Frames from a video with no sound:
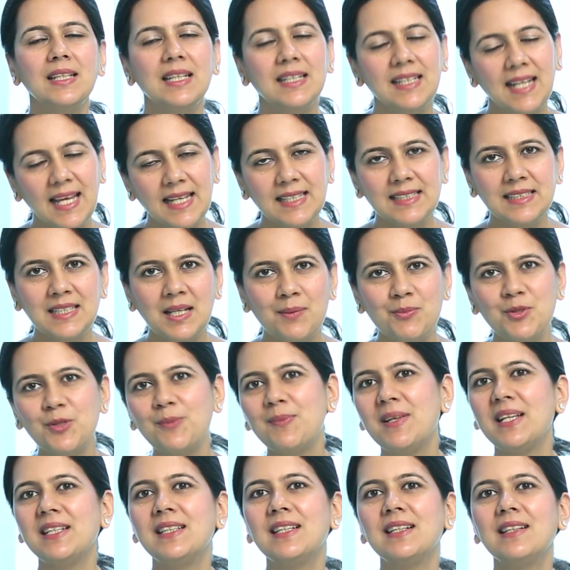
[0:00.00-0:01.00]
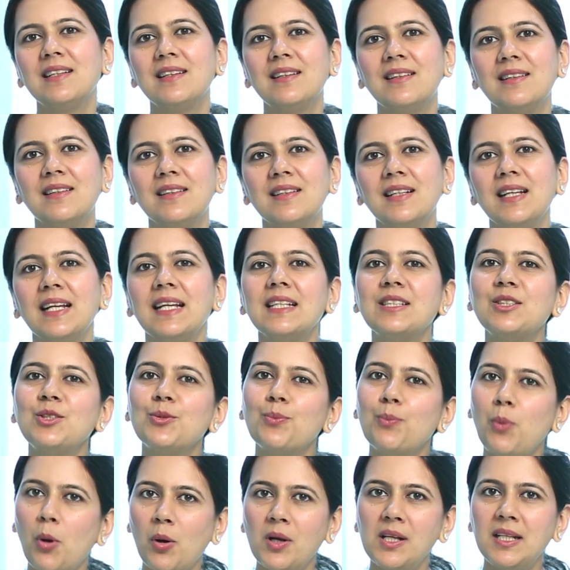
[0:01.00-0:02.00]
The next step to make the curd is
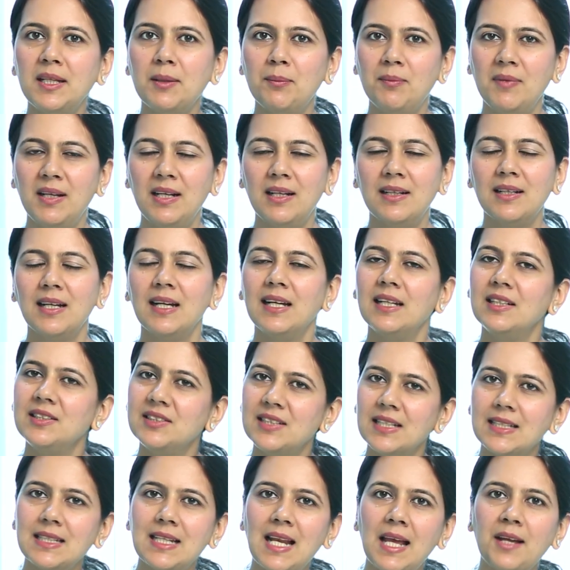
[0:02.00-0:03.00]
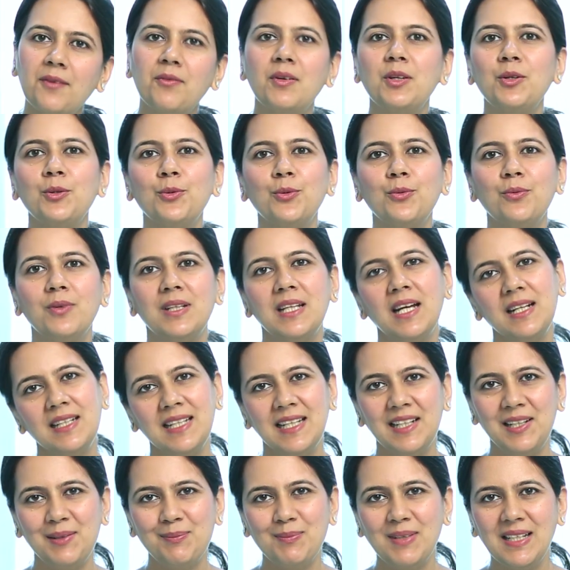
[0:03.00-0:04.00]
to boil the milk just like we do with our
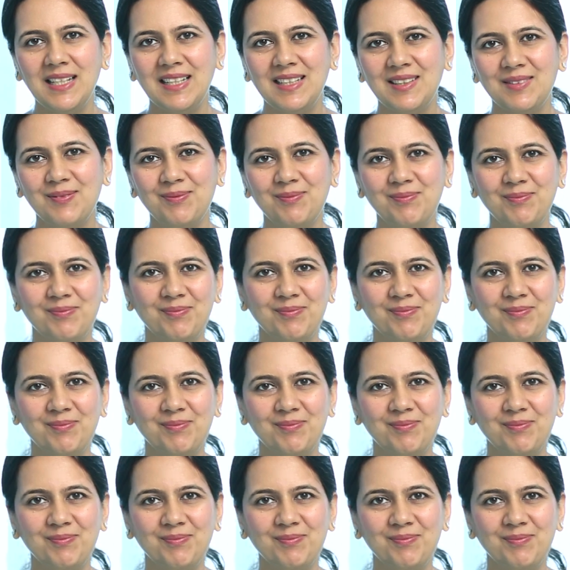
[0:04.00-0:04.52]
dairy milk.